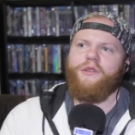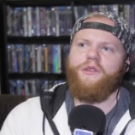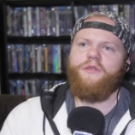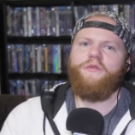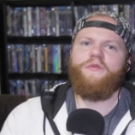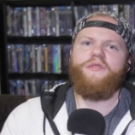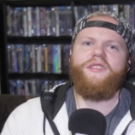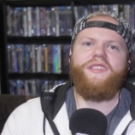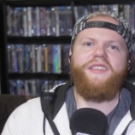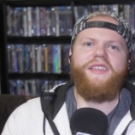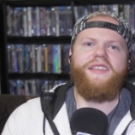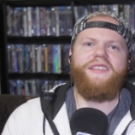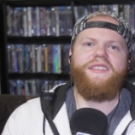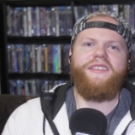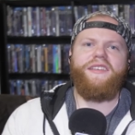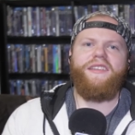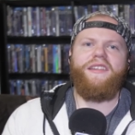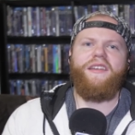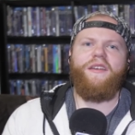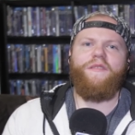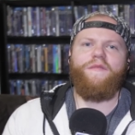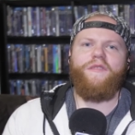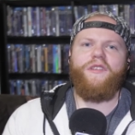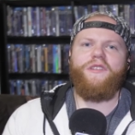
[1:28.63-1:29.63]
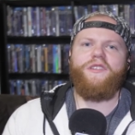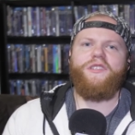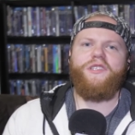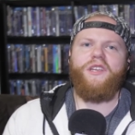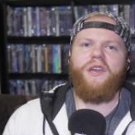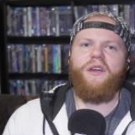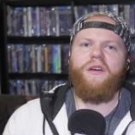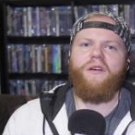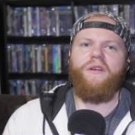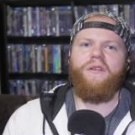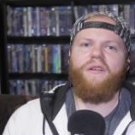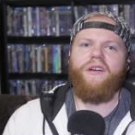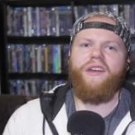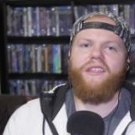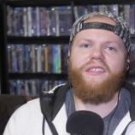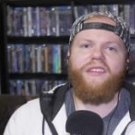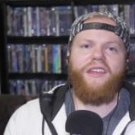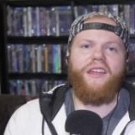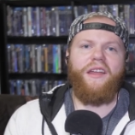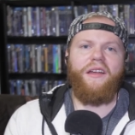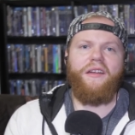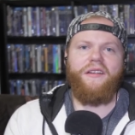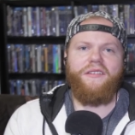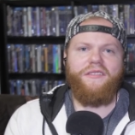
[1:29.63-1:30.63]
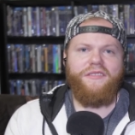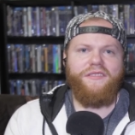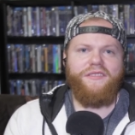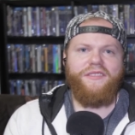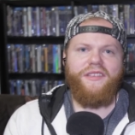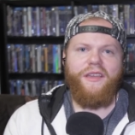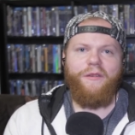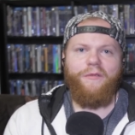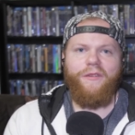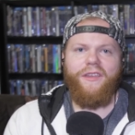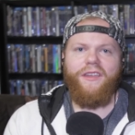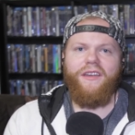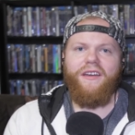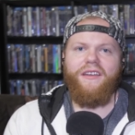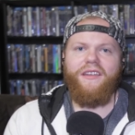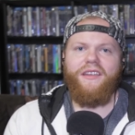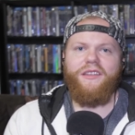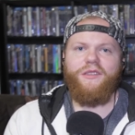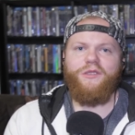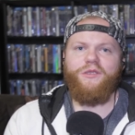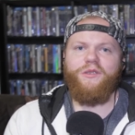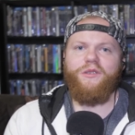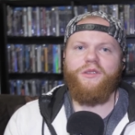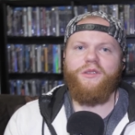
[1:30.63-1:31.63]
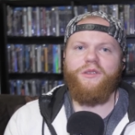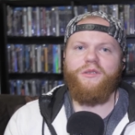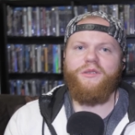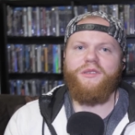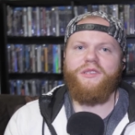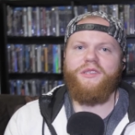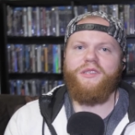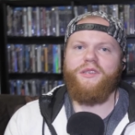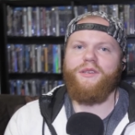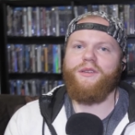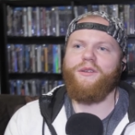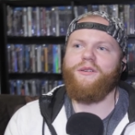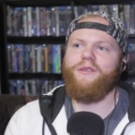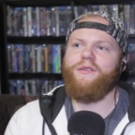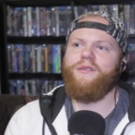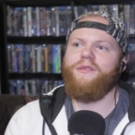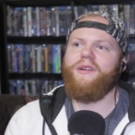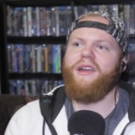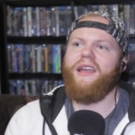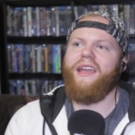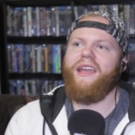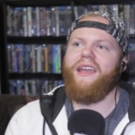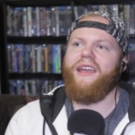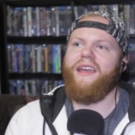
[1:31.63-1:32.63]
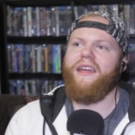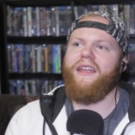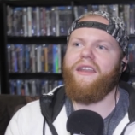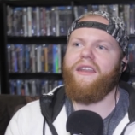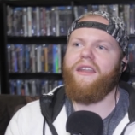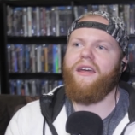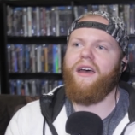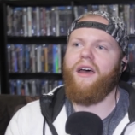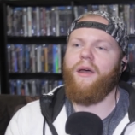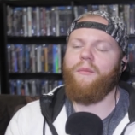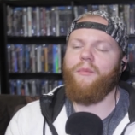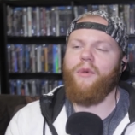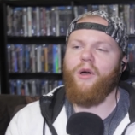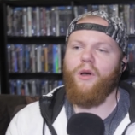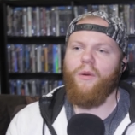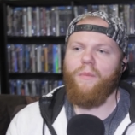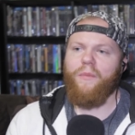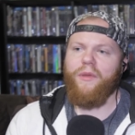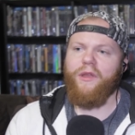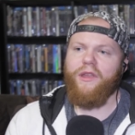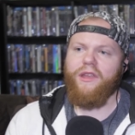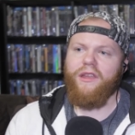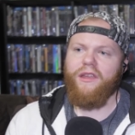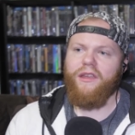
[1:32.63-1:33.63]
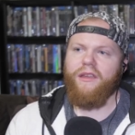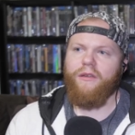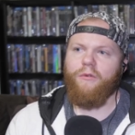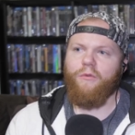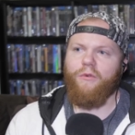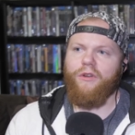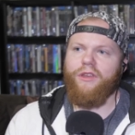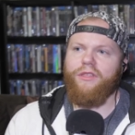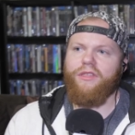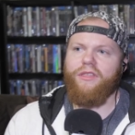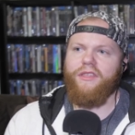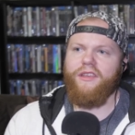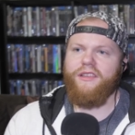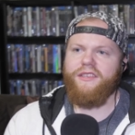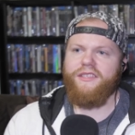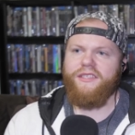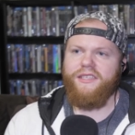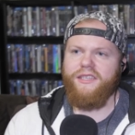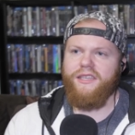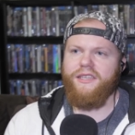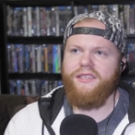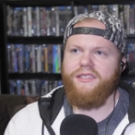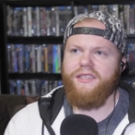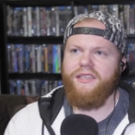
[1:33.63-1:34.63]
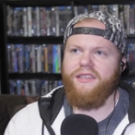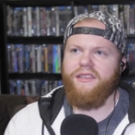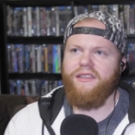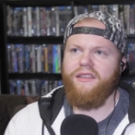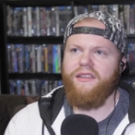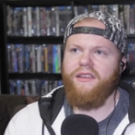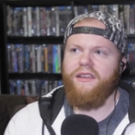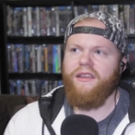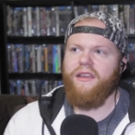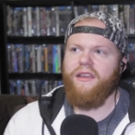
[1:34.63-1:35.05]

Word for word: new season of the show and the characters that we got introduced to. And I'm hoping with this season